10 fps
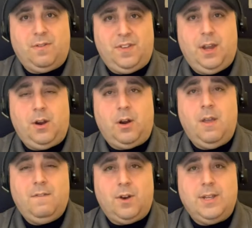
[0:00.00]
and
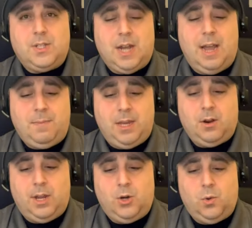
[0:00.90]
revered for his time
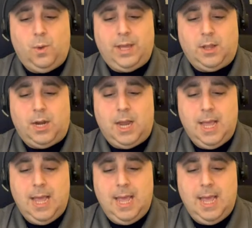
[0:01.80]
here in New England.